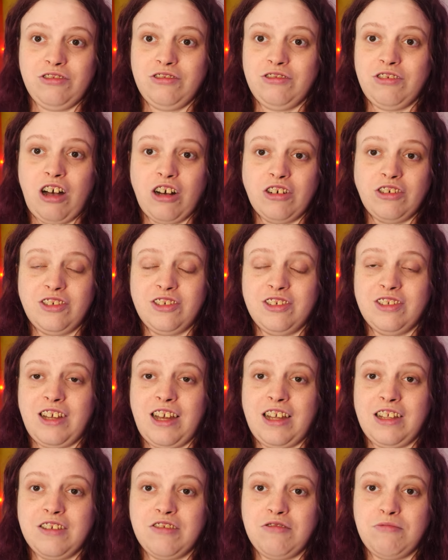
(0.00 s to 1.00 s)
charges
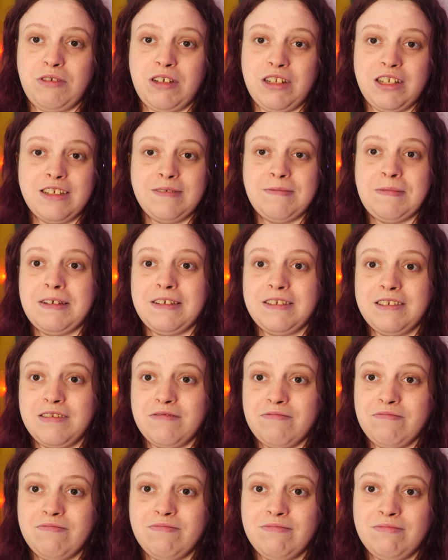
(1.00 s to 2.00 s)
against me dismissed.